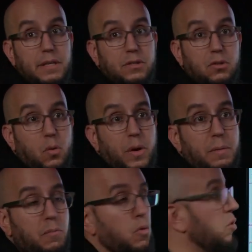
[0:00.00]
is going
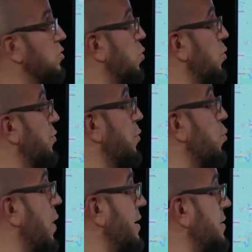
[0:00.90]
more toward the
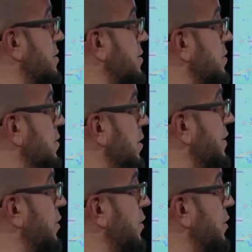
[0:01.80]
west of the